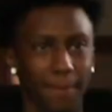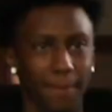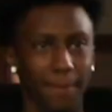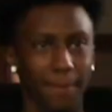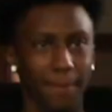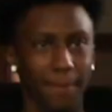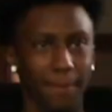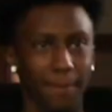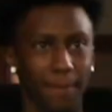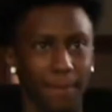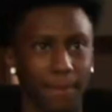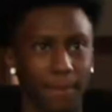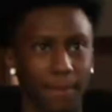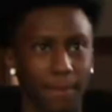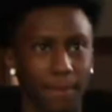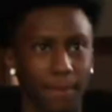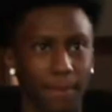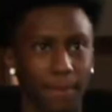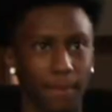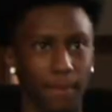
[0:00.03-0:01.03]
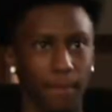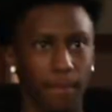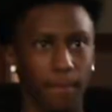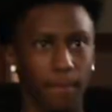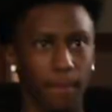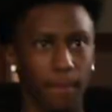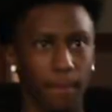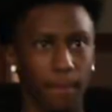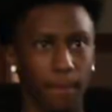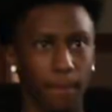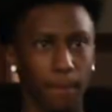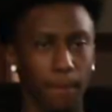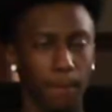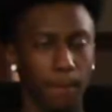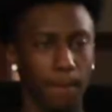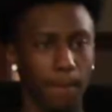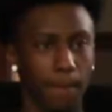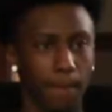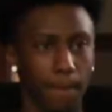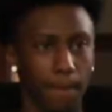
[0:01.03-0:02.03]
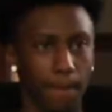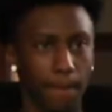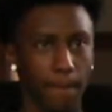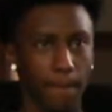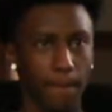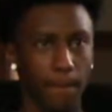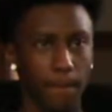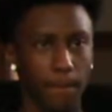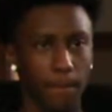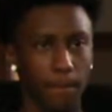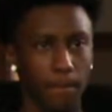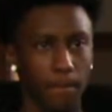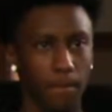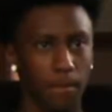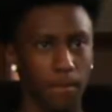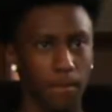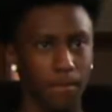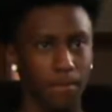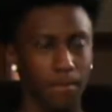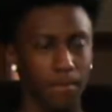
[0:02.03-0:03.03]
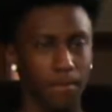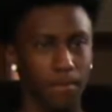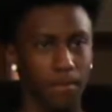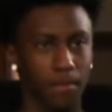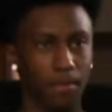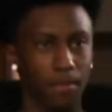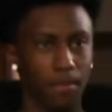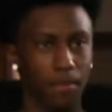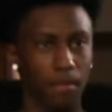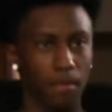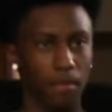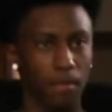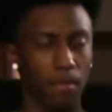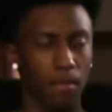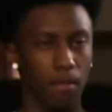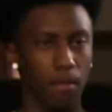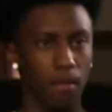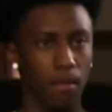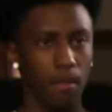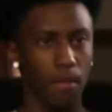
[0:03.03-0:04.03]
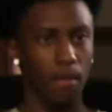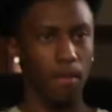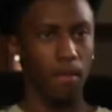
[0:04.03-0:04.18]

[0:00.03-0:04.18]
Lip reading: The person shown says nothing.